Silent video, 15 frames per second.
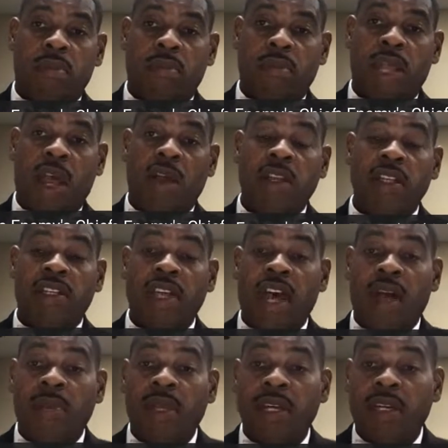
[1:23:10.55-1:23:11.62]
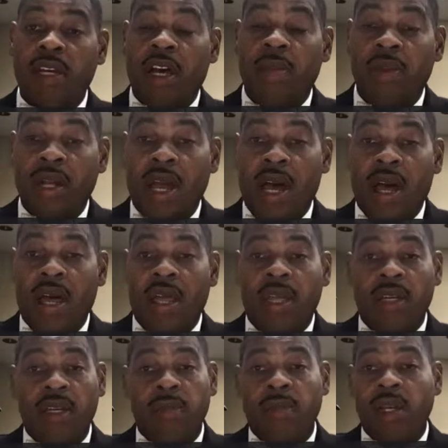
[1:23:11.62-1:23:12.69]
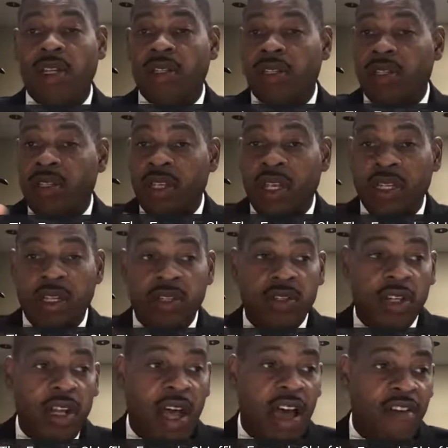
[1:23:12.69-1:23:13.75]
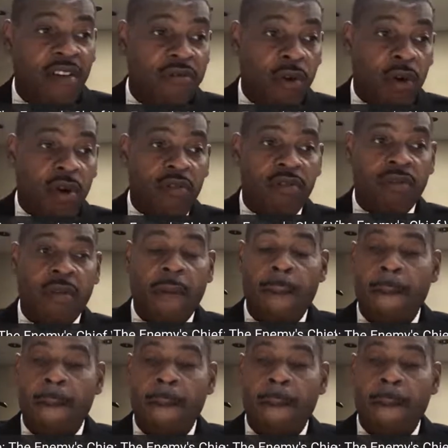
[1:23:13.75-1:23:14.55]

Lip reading: Now, anytime they come, and the minister said this July 4th,